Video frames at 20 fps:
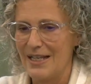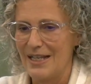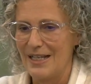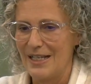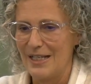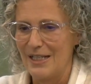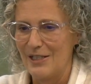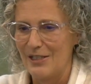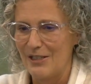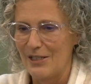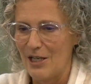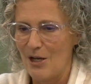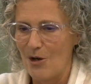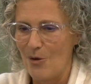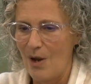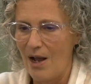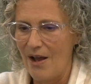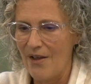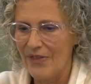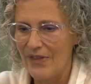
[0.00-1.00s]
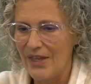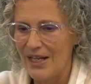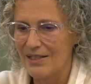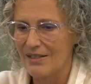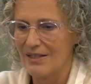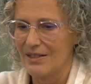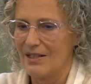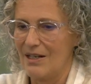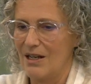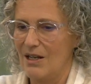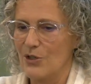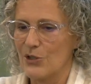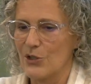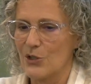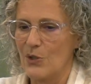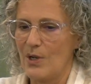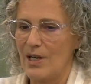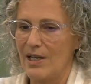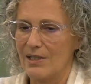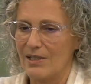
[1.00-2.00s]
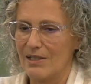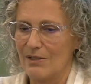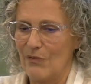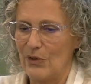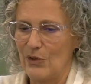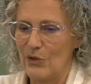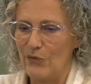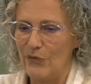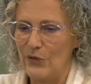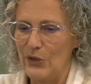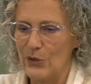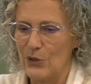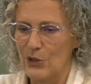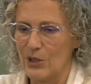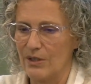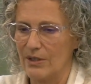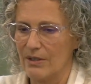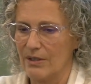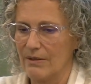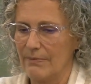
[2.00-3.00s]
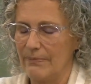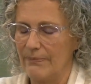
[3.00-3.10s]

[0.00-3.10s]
So I think that our strength for the future